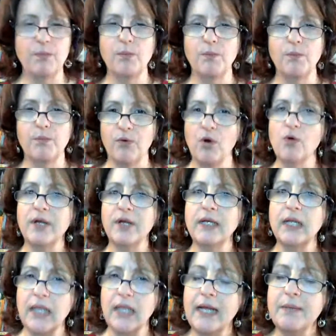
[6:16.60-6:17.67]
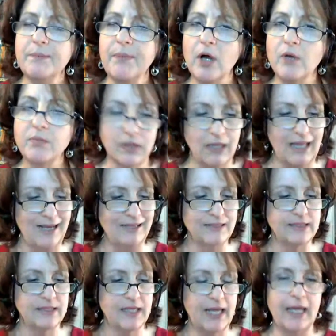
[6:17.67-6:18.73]
broken light bulb
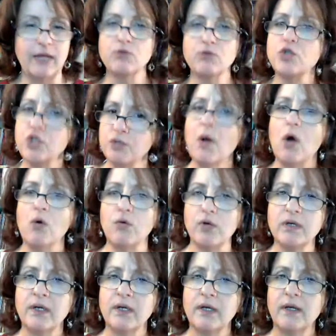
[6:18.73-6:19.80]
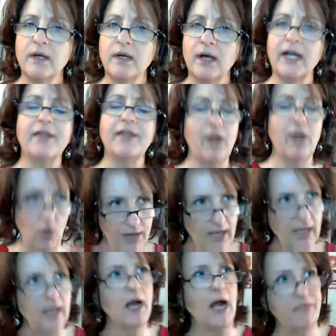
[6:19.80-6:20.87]
glass and smoke. And I thought,
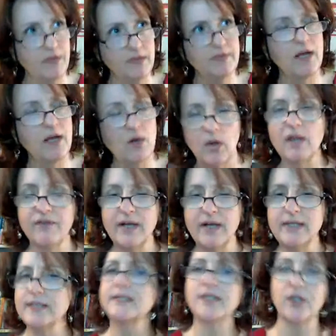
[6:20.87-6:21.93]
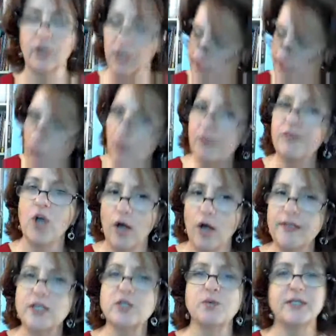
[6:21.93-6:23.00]
okay, I think that qualifies as serious. I'm with you
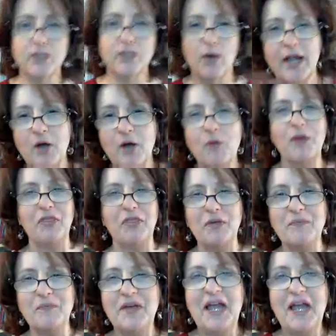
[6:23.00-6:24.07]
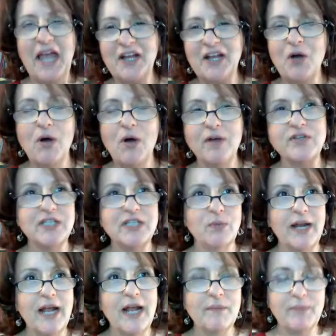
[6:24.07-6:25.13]
on this one. So I go with him and go off to see
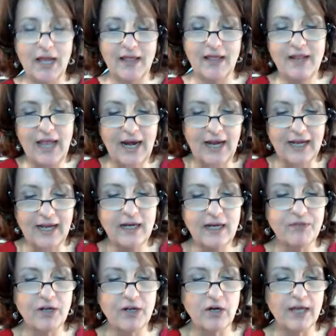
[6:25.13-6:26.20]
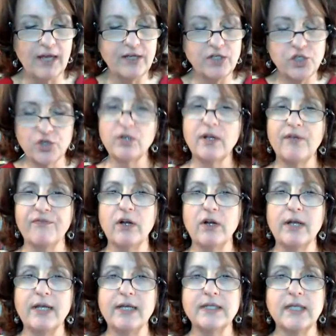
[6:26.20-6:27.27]
what happened. And I get up there, and sure enough, there
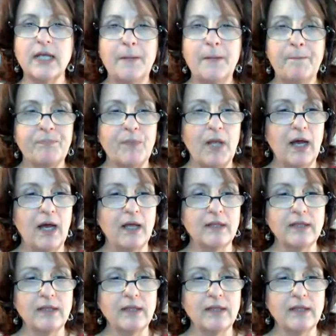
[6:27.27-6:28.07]
is a